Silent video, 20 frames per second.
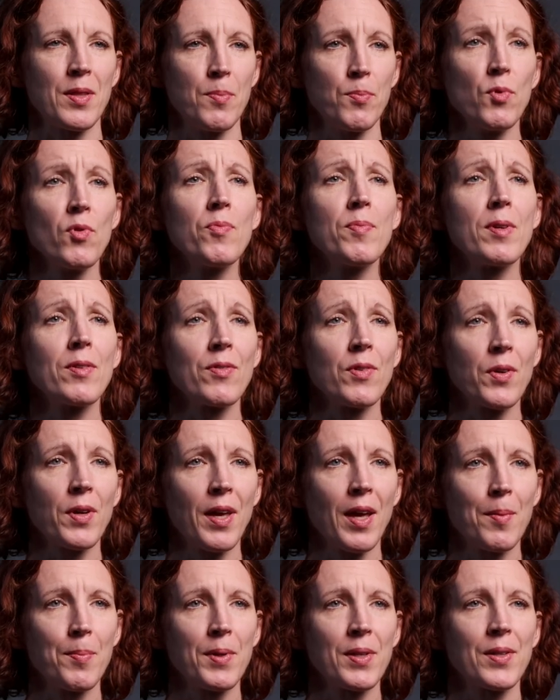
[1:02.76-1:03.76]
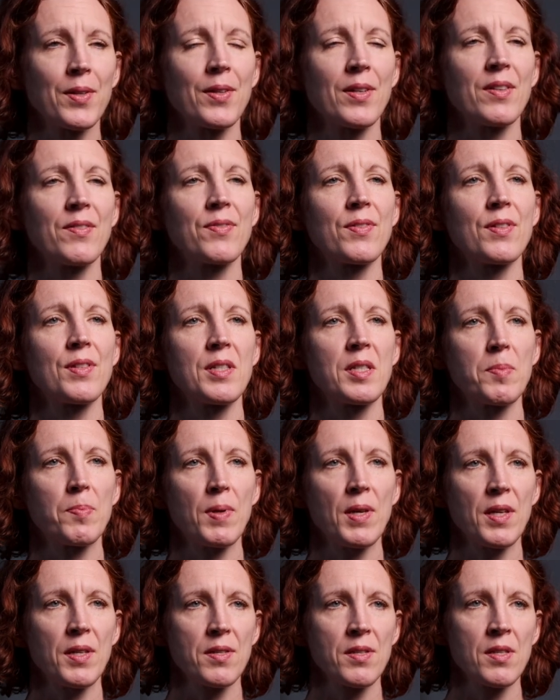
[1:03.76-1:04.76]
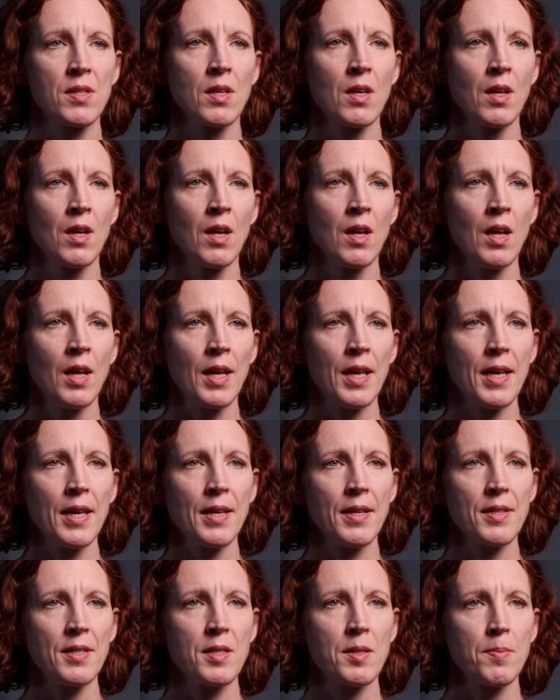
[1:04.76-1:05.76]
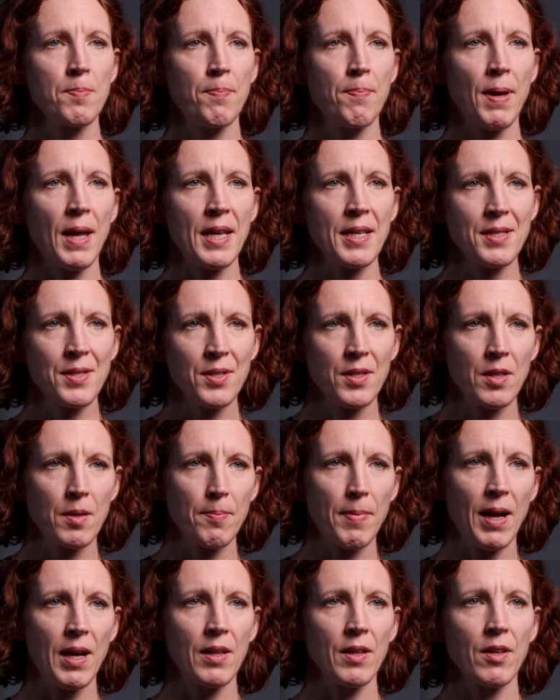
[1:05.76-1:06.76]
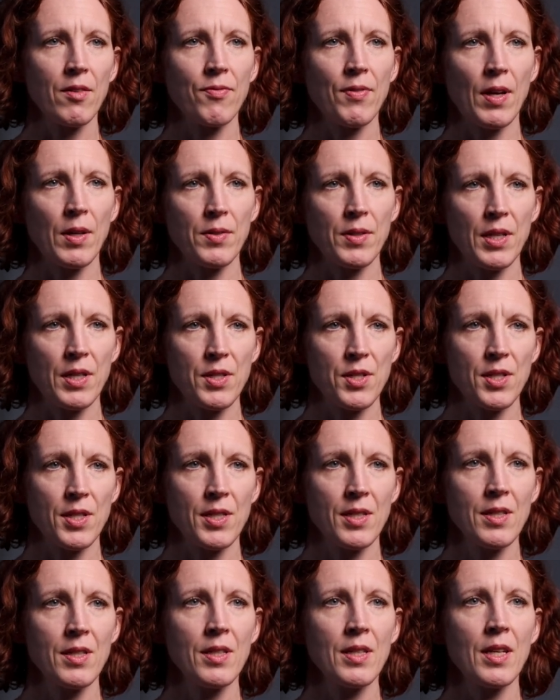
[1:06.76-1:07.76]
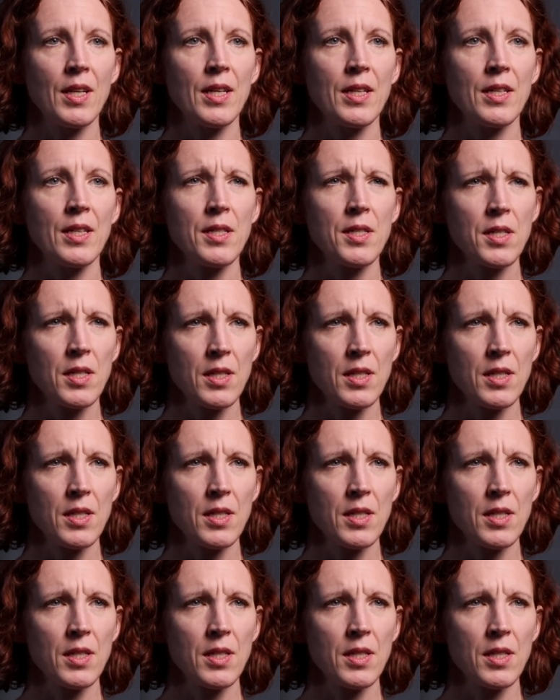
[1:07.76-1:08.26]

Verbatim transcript: the movement vocabulary for this piece is based on a ballet foundation. It is